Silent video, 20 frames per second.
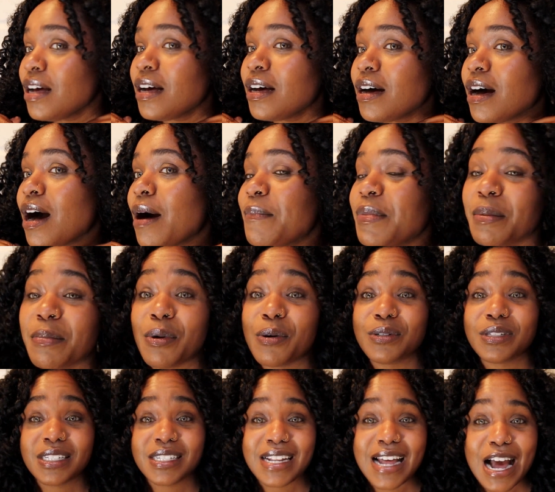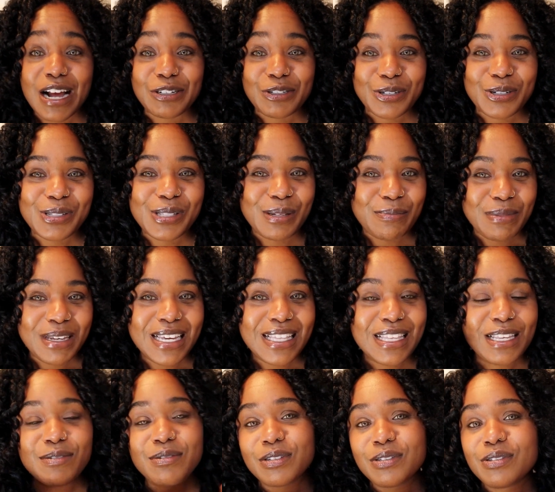the most natural. To me,
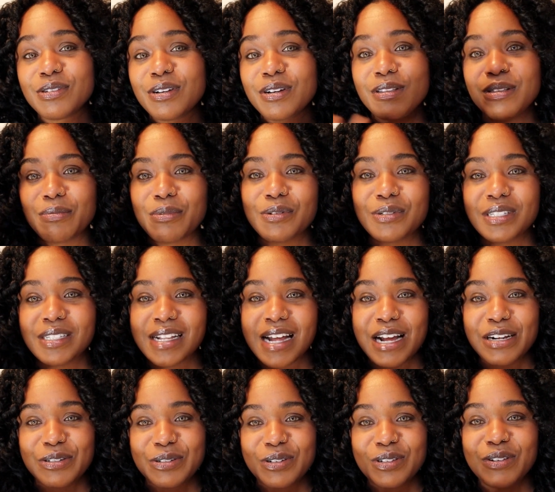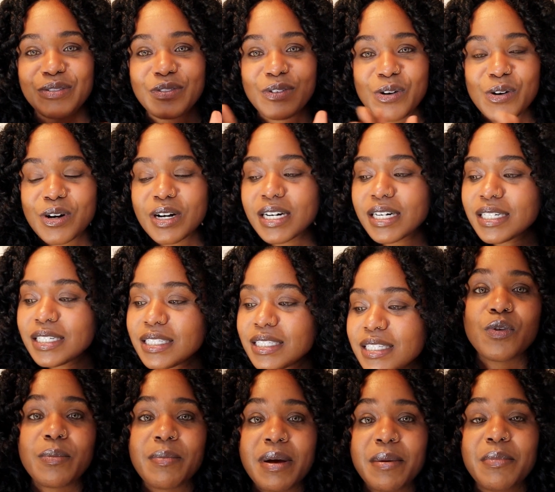these ones look the most natural, of course.
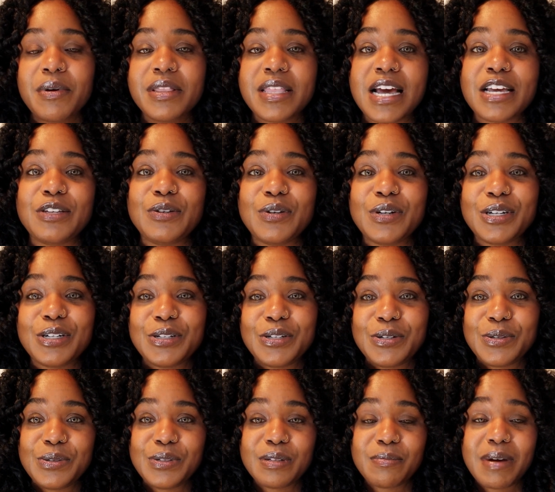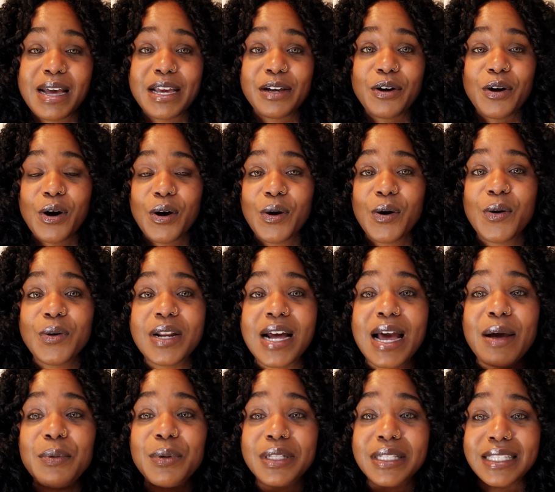Remember that you could use my code.
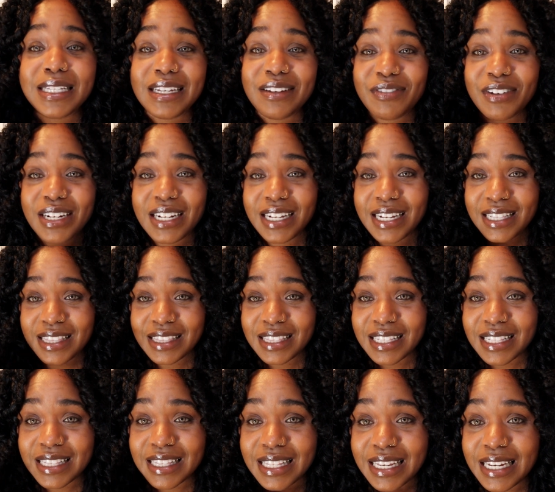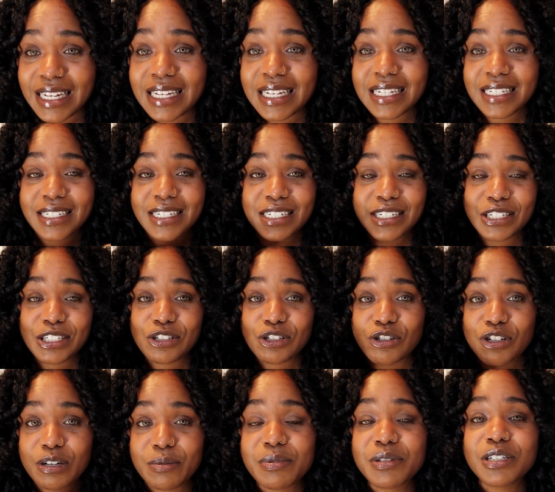I will leave it in the link in the
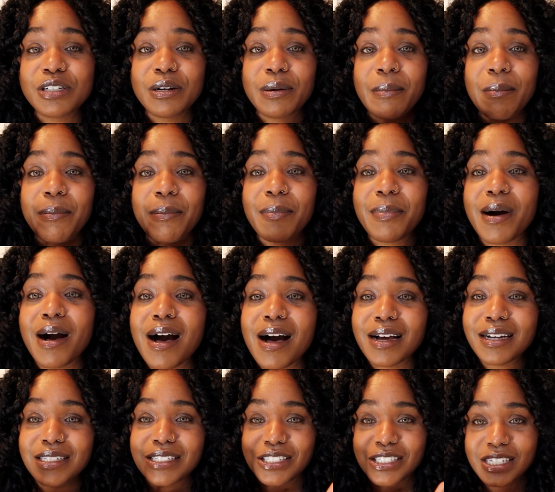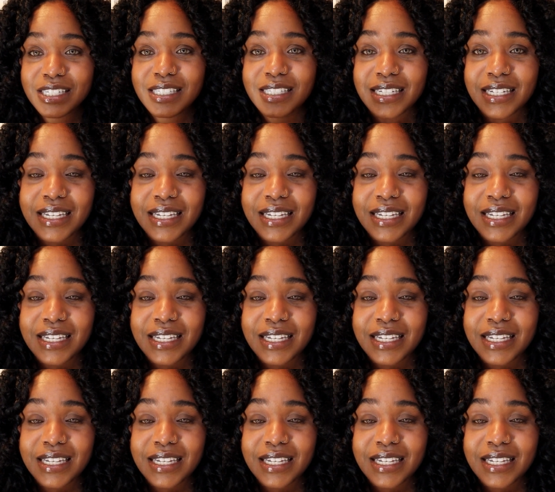description box just in